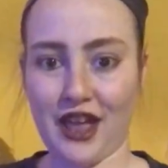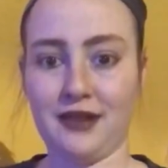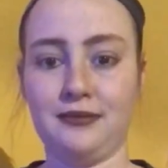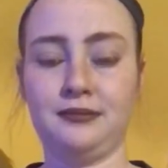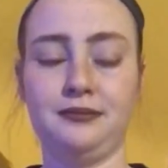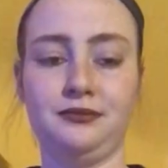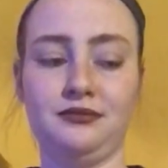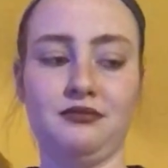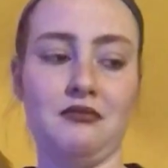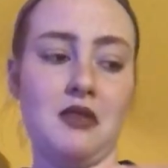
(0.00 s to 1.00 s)
2 or 3
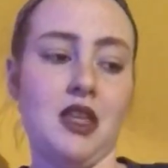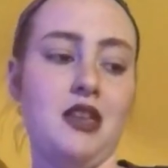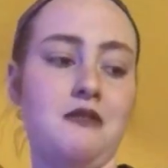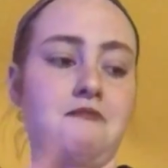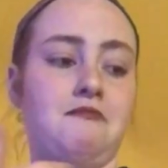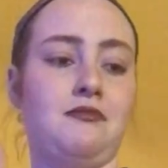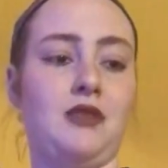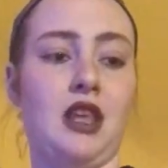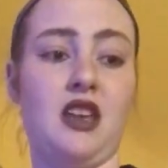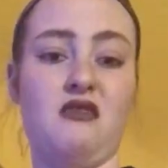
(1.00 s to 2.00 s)
years under his belt,